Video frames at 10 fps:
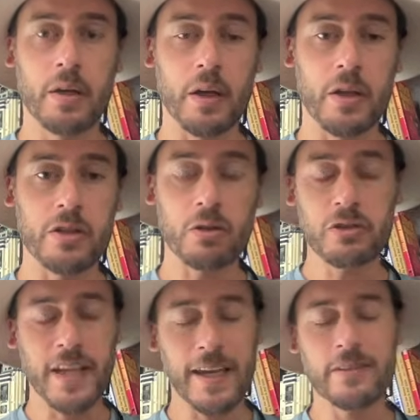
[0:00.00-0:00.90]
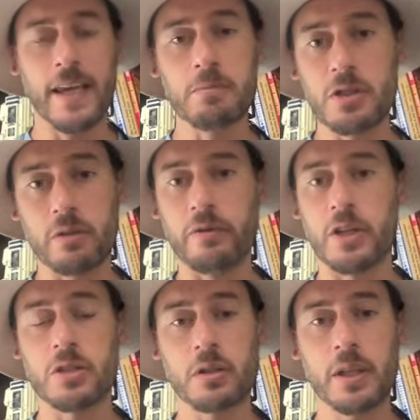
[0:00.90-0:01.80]
She'll take damage
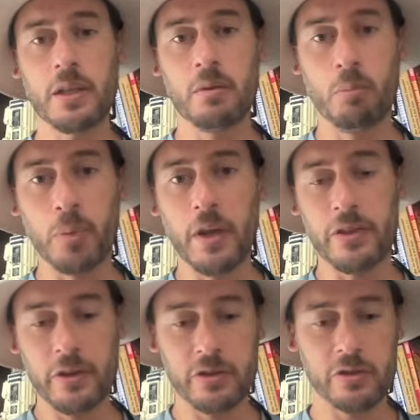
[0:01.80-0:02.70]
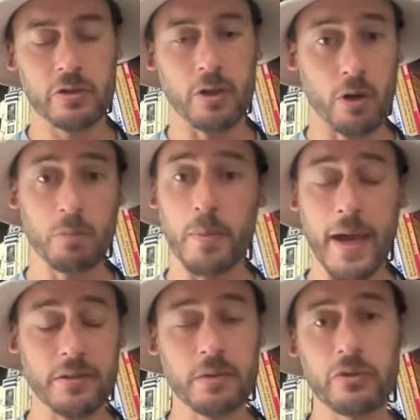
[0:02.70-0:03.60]
eventually, but her
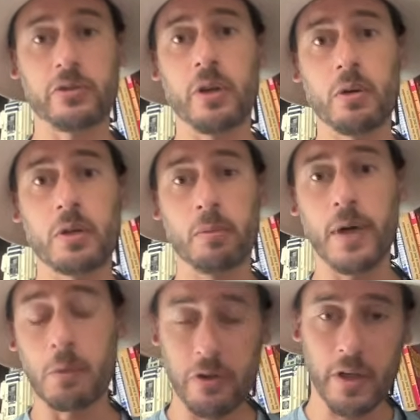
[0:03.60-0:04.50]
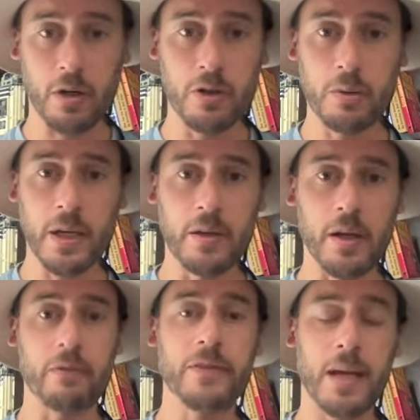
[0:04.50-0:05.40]
massive slow combined with like her doing
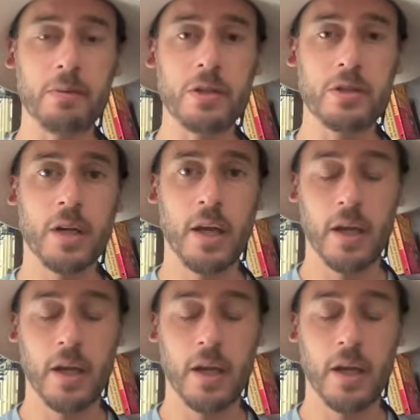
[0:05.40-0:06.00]
enough damage,